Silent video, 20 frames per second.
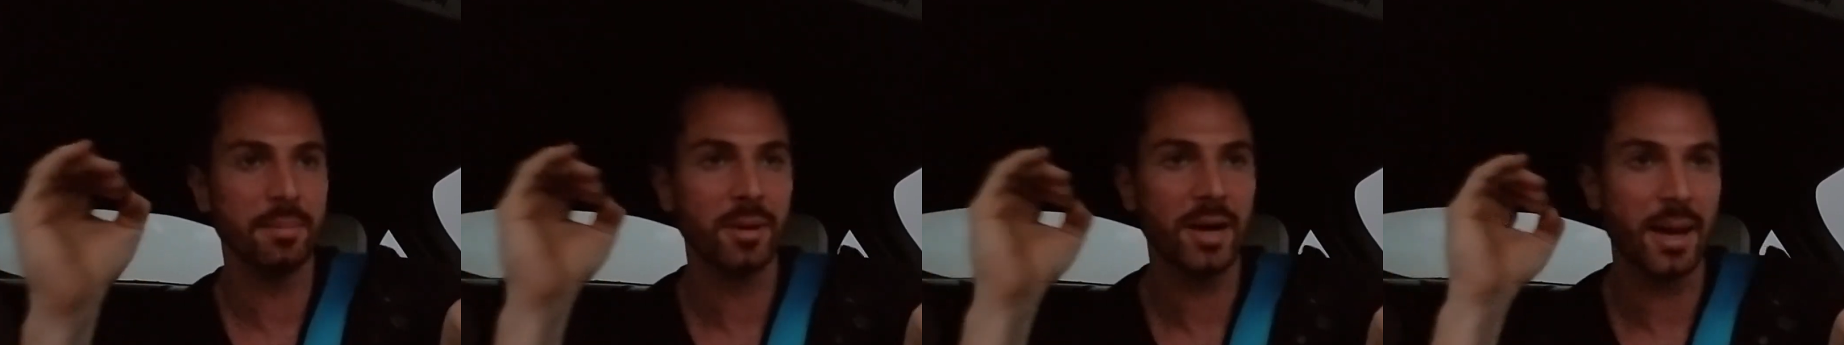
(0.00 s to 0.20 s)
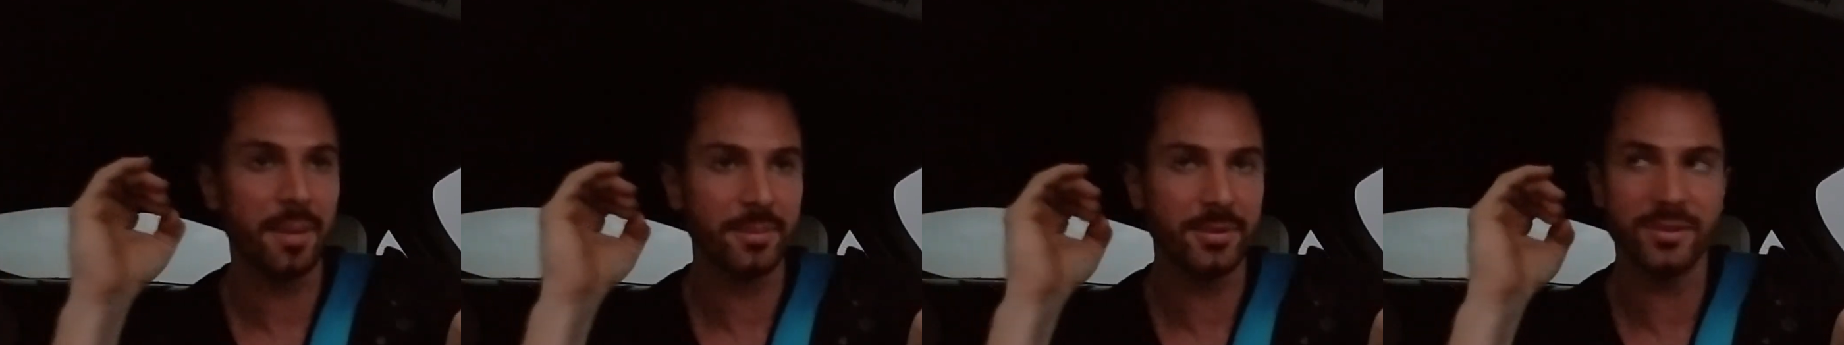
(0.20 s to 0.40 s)

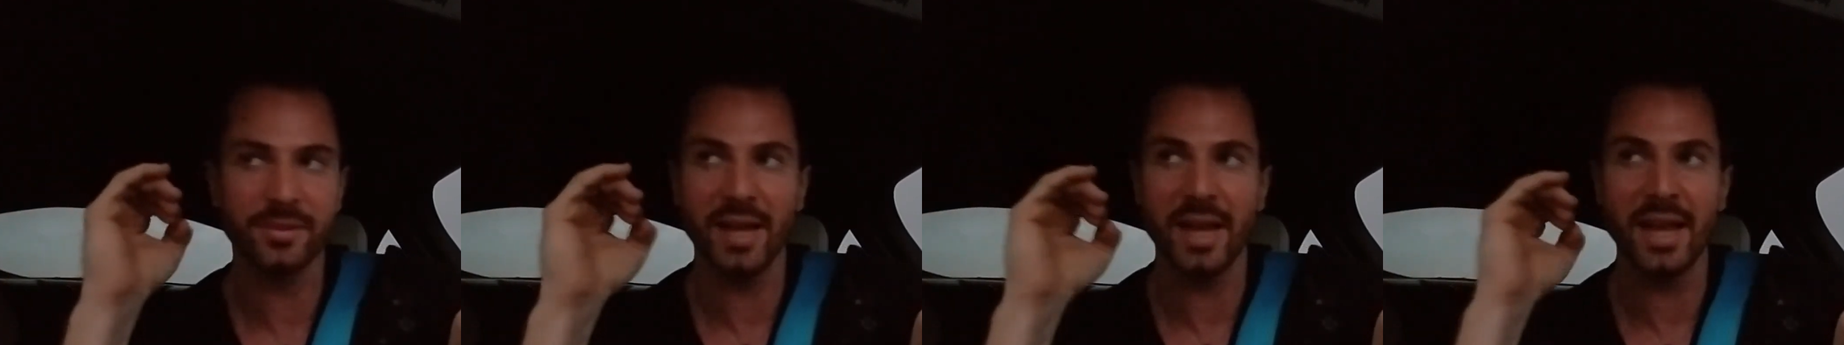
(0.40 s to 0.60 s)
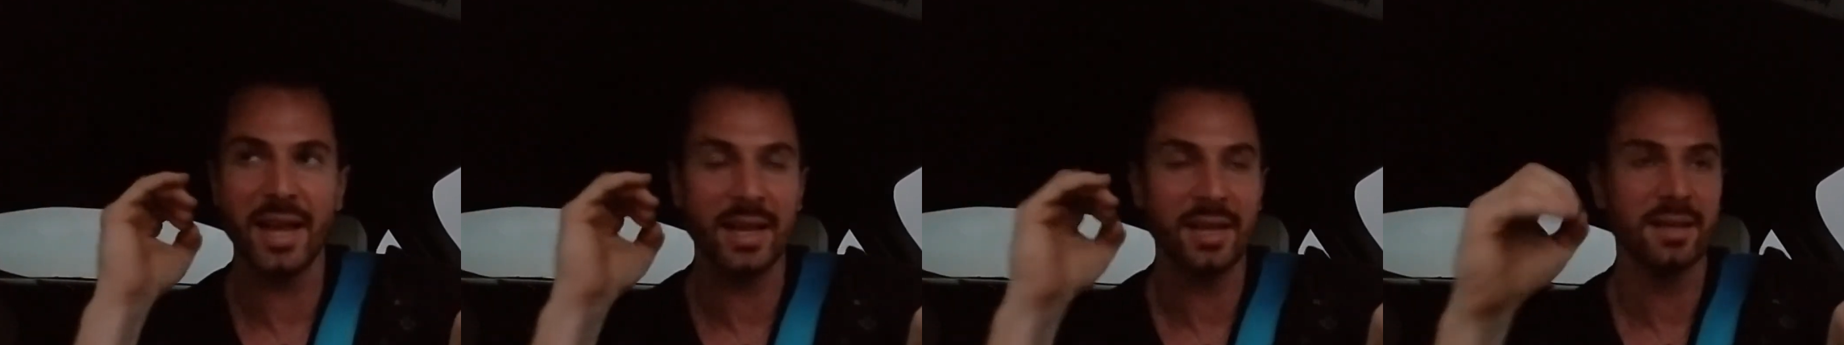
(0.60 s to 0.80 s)
but I'm
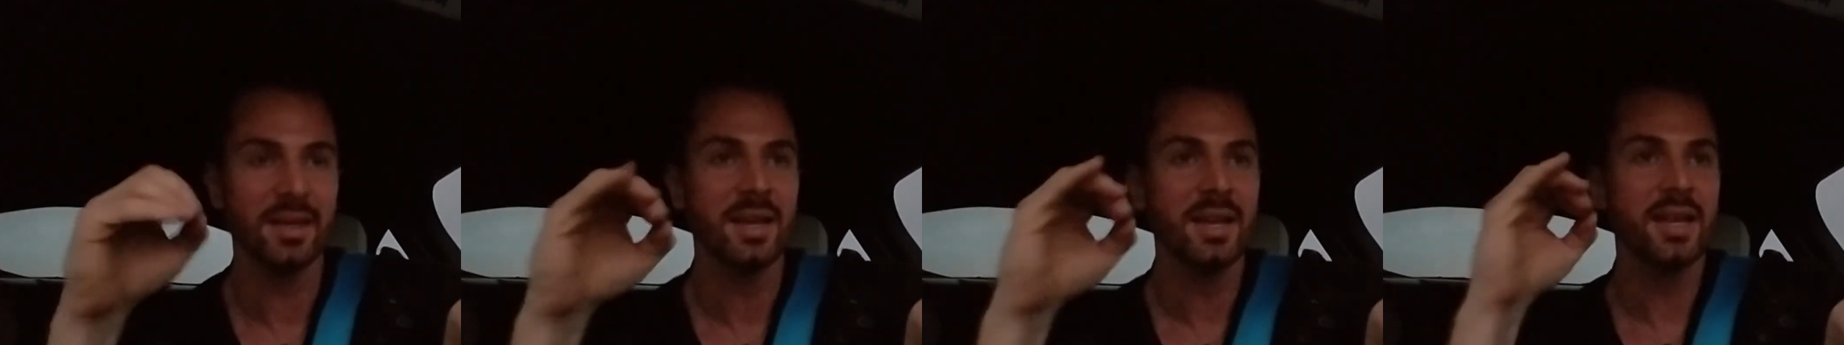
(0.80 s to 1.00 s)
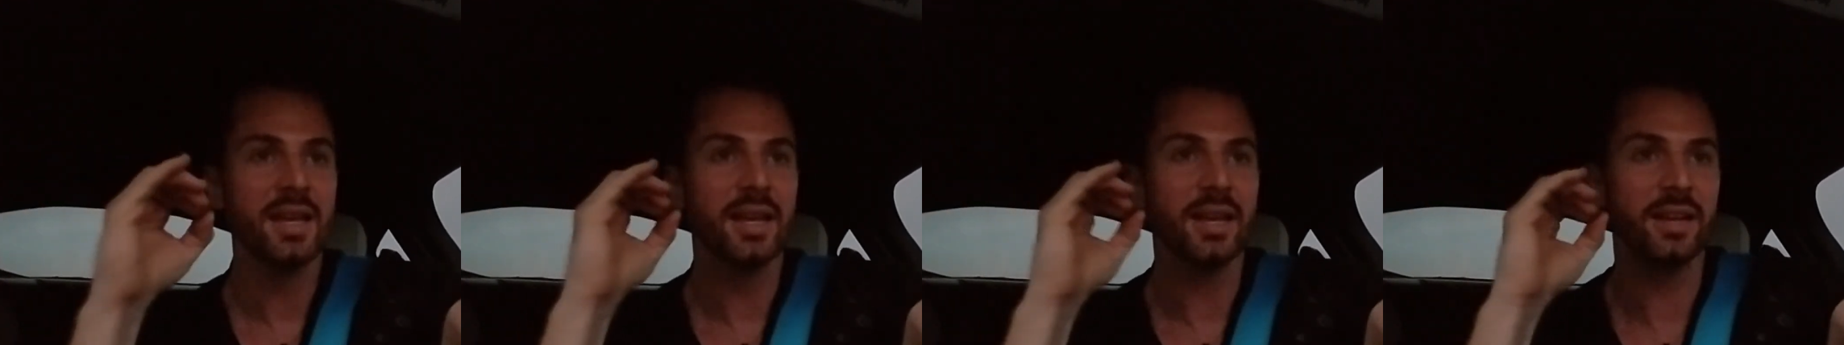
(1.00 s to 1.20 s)
saying
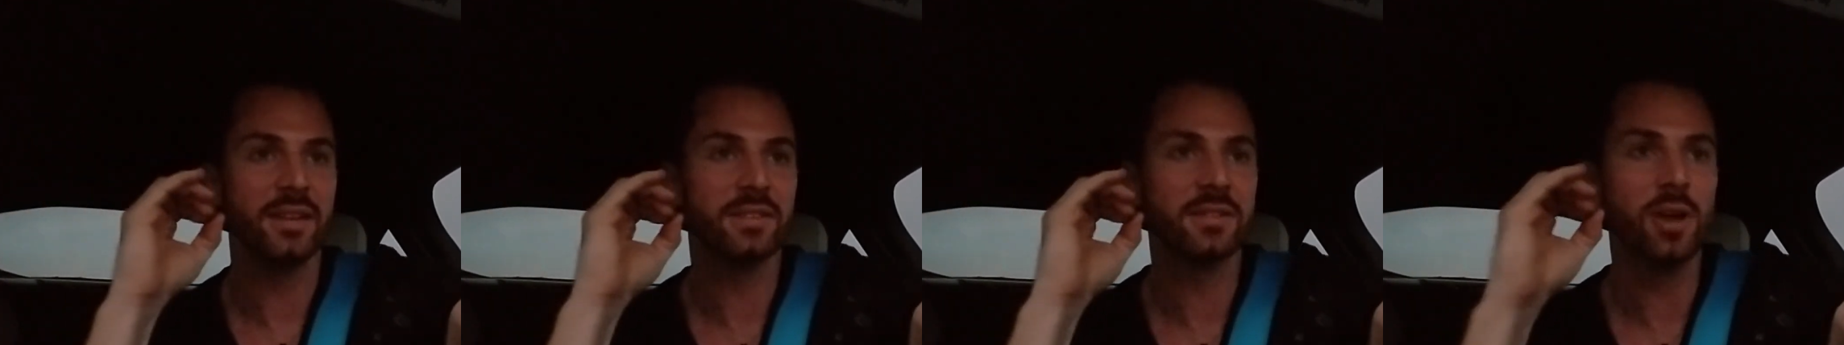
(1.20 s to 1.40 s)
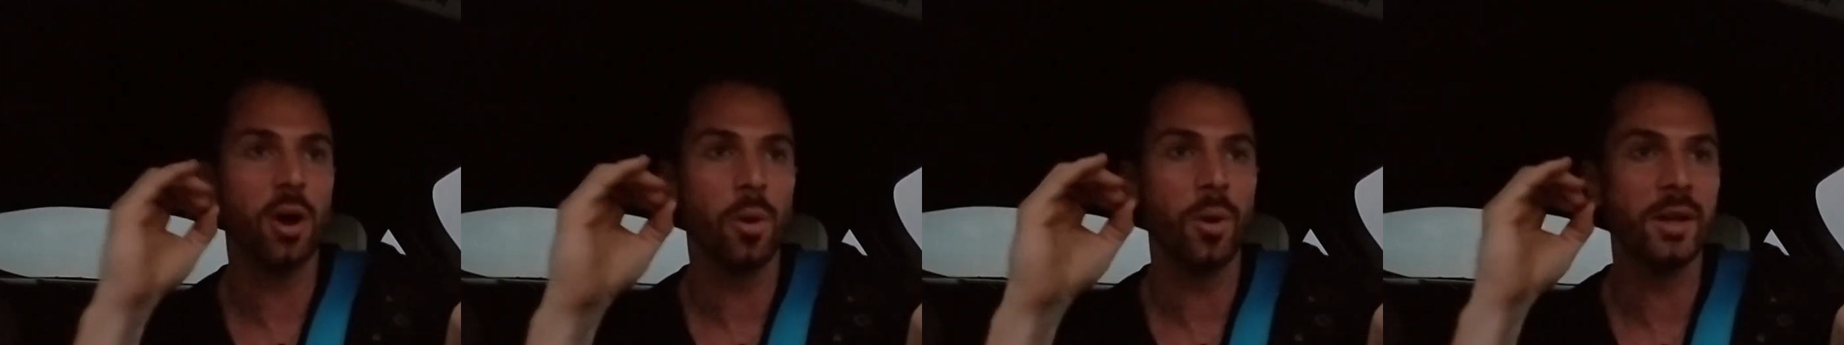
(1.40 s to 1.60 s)
it
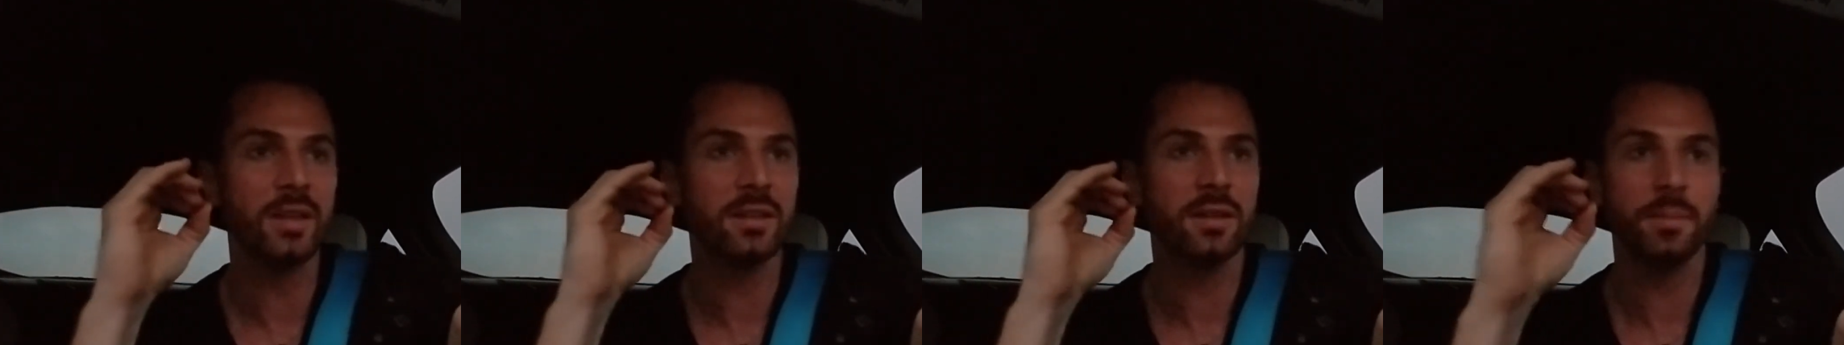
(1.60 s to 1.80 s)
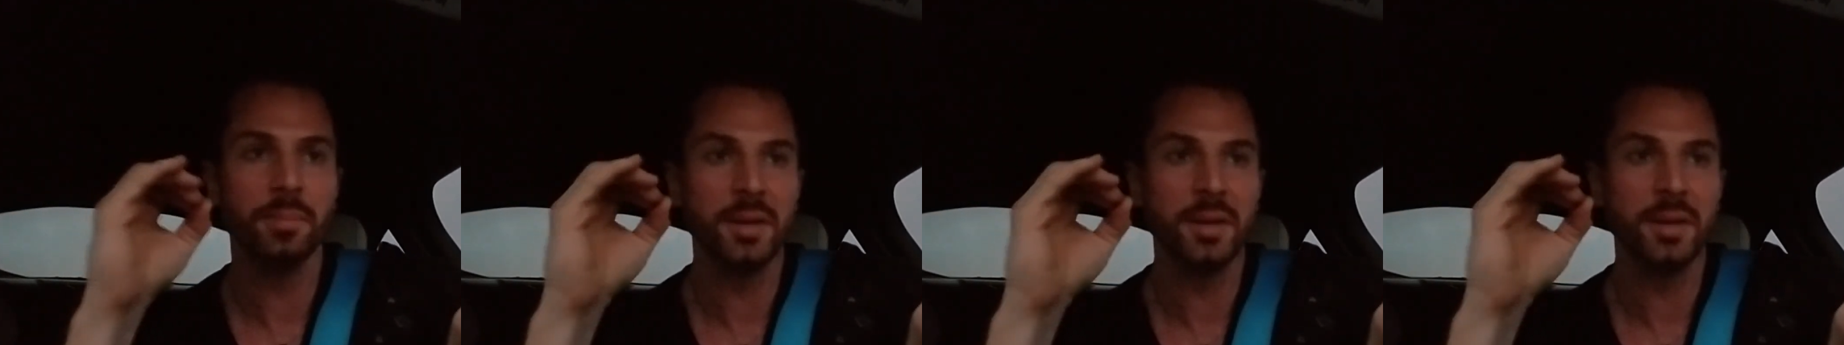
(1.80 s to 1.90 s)
is going to